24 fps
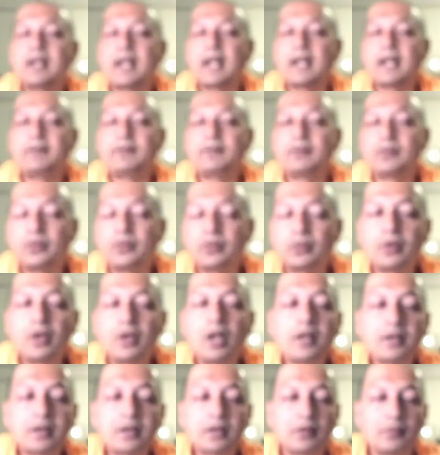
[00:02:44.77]
And if you do
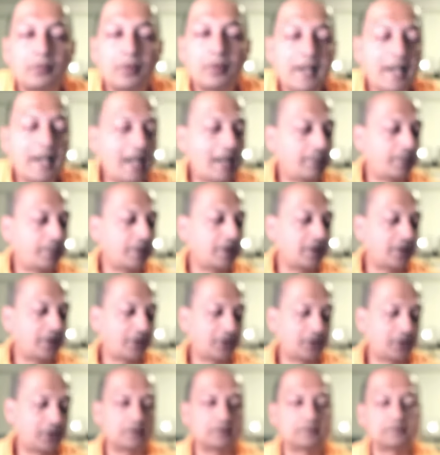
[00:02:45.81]
not, what
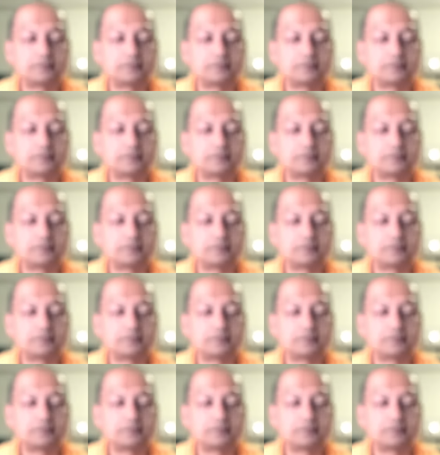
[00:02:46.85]
happens?